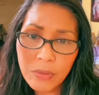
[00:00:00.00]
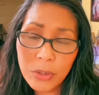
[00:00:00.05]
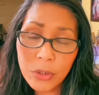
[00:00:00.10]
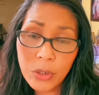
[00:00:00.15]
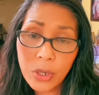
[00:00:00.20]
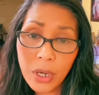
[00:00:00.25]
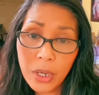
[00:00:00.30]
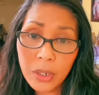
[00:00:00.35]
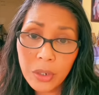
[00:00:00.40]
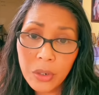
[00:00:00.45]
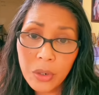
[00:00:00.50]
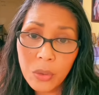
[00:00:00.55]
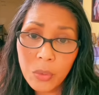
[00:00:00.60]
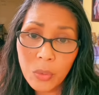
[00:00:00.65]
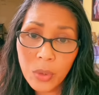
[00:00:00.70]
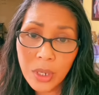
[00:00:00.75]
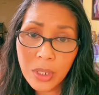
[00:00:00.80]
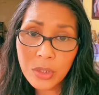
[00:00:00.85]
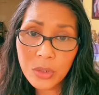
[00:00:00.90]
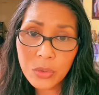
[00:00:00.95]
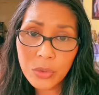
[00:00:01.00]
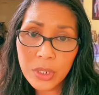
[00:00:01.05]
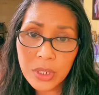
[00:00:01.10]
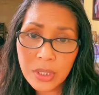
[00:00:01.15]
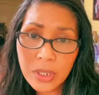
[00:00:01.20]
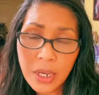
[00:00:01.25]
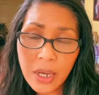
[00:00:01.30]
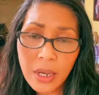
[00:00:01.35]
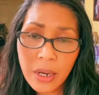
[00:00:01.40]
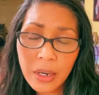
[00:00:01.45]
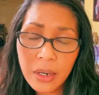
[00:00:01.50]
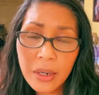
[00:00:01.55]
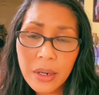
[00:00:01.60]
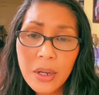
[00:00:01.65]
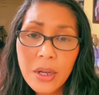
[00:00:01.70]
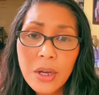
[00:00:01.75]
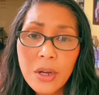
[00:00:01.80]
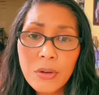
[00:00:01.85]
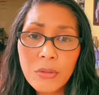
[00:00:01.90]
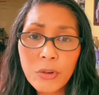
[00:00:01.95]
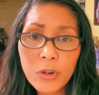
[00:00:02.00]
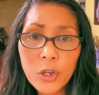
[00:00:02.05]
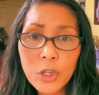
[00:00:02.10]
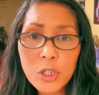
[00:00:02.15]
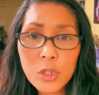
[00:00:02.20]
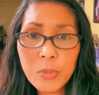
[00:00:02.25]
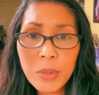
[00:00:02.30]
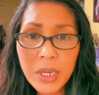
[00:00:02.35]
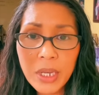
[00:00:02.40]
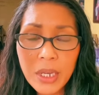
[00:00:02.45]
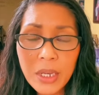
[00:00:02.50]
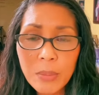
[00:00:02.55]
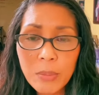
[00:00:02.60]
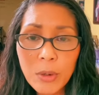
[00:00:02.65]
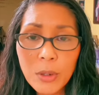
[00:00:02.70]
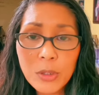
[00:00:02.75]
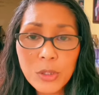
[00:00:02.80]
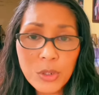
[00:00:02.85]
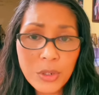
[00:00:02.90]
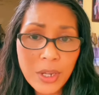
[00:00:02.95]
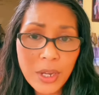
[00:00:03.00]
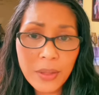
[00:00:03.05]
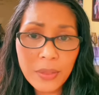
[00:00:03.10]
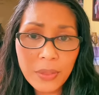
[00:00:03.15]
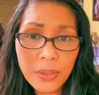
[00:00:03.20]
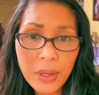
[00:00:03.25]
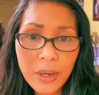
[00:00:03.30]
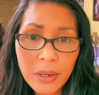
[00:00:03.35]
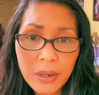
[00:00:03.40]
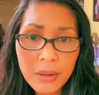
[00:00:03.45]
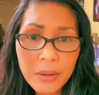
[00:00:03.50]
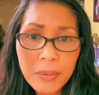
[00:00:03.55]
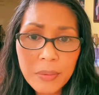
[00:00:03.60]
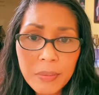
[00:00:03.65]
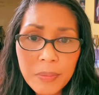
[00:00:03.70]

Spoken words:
and you gotta know when to retire for you to be able to get there.